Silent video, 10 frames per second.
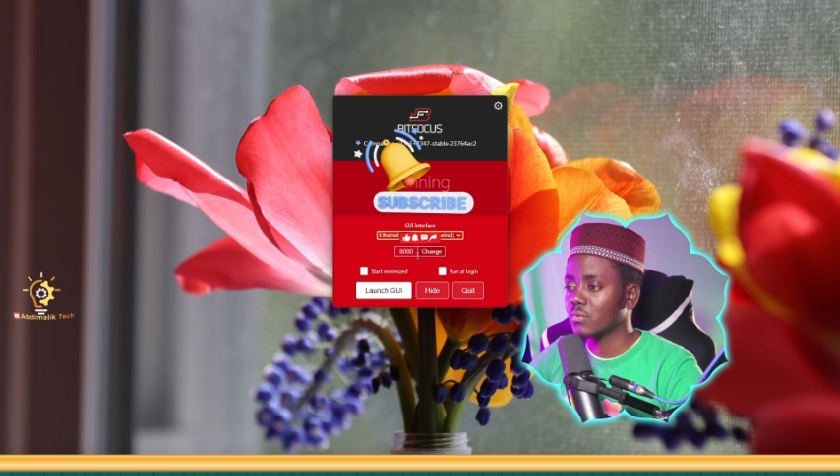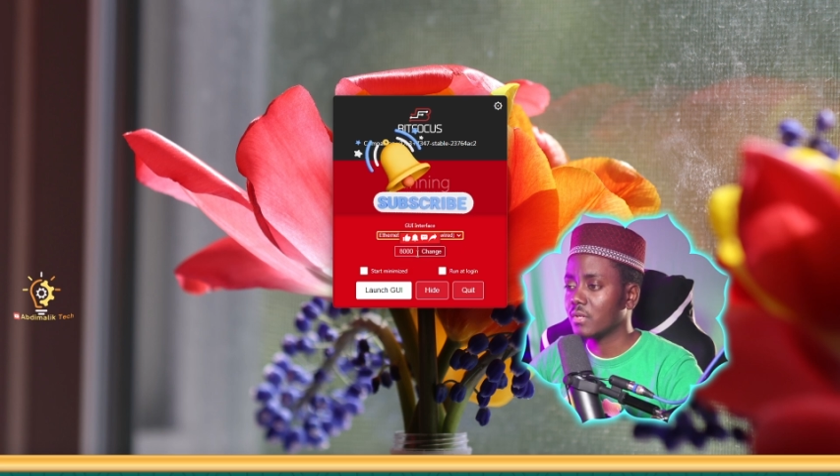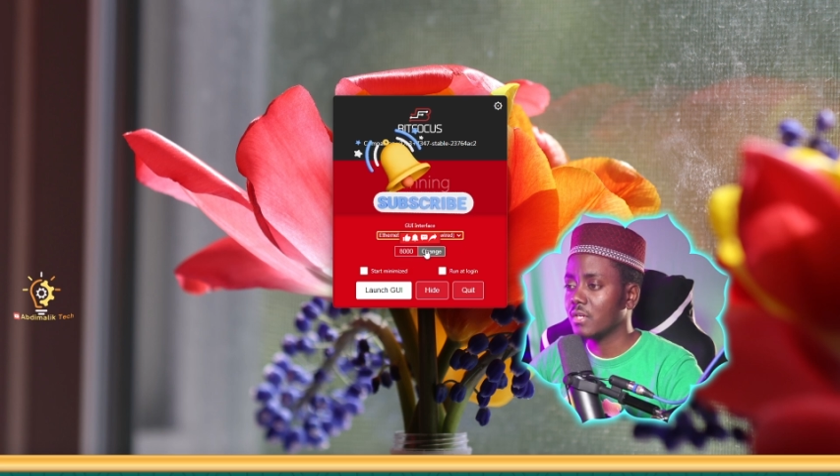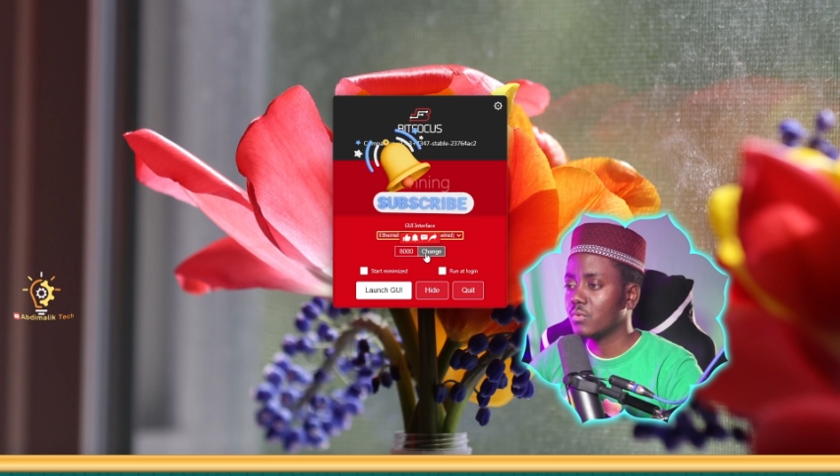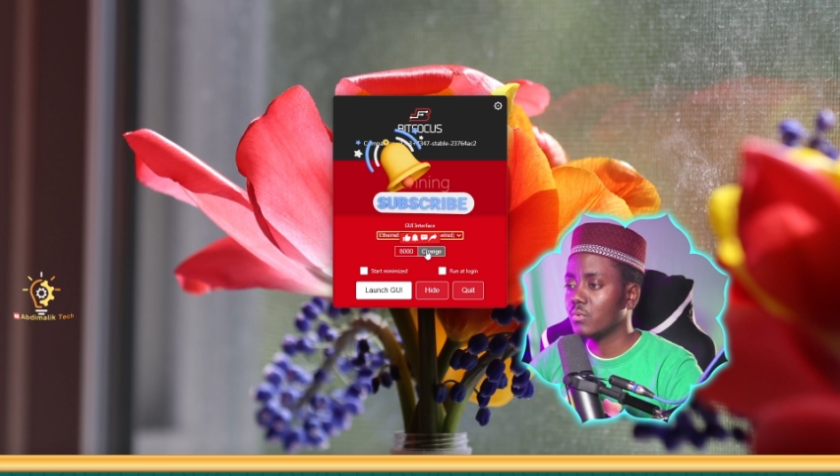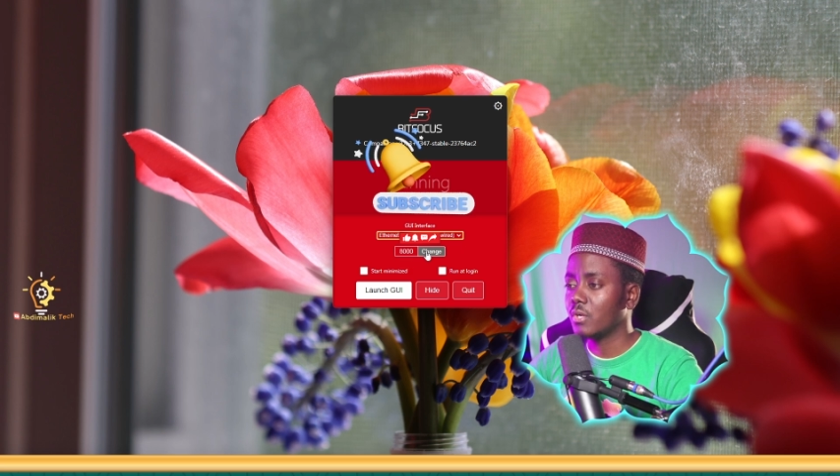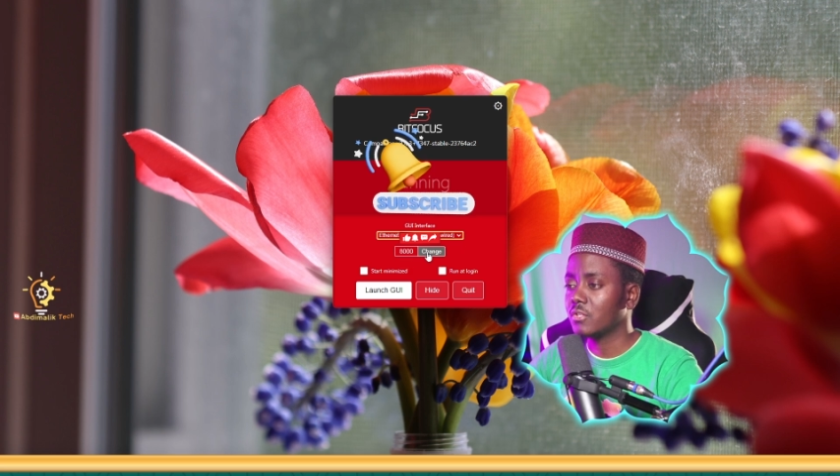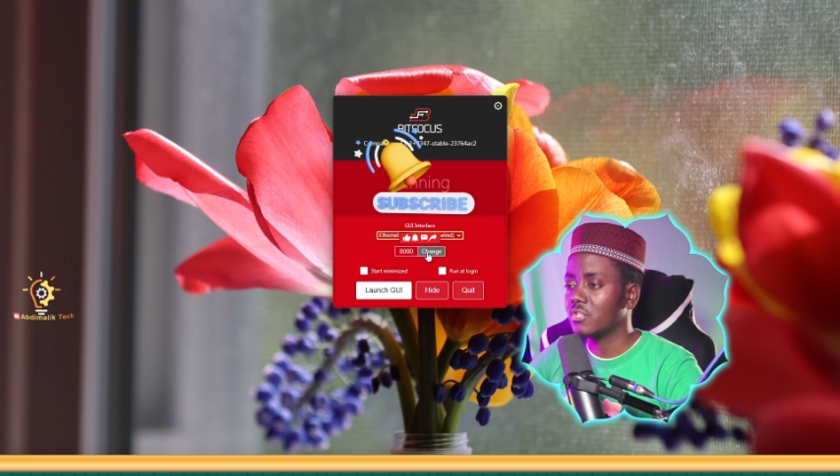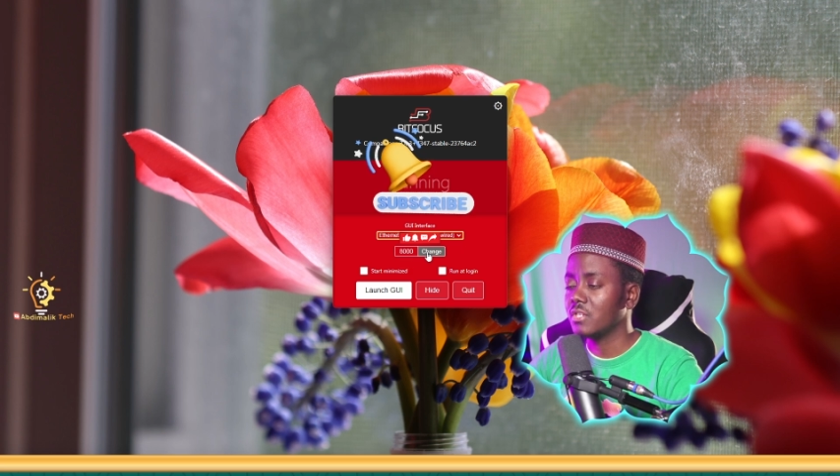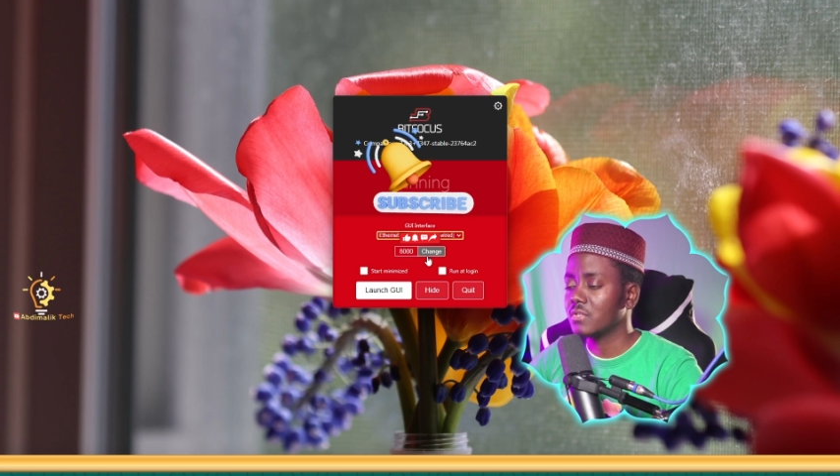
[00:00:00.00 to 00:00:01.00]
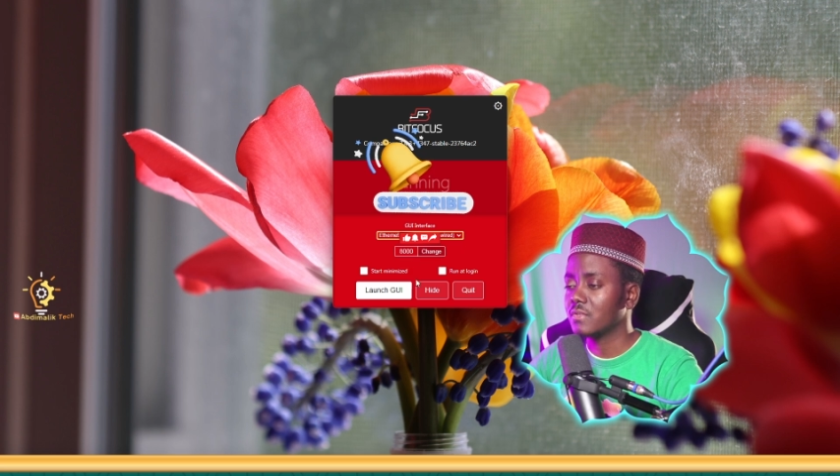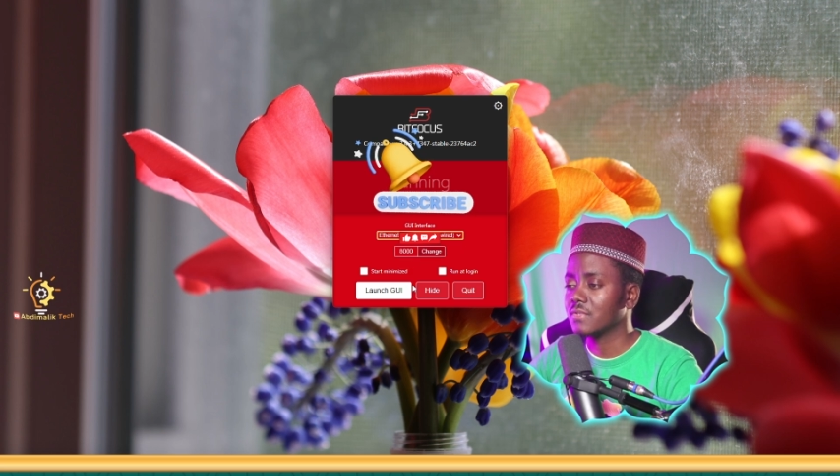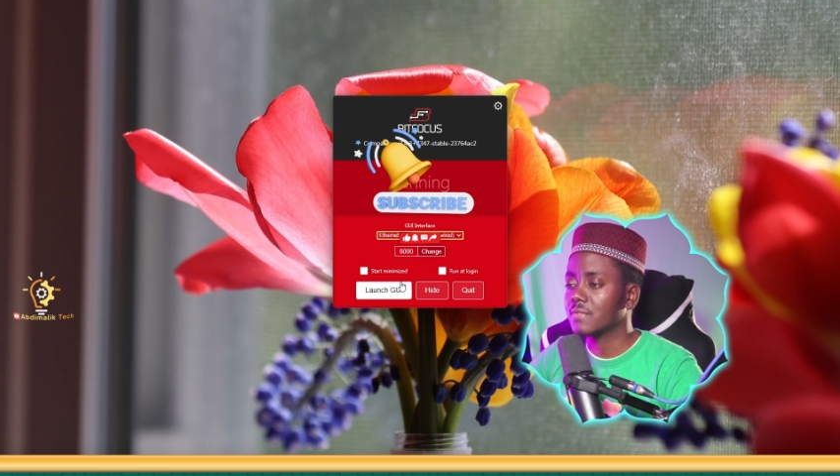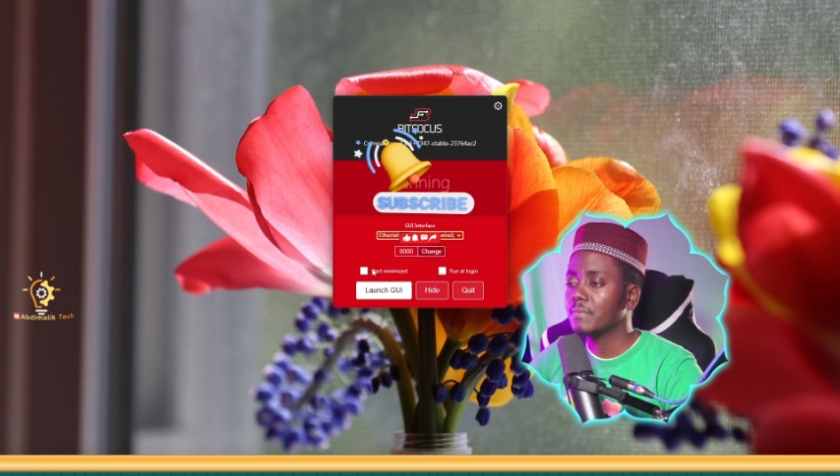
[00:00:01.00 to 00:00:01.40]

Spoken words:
Okay, do not change this,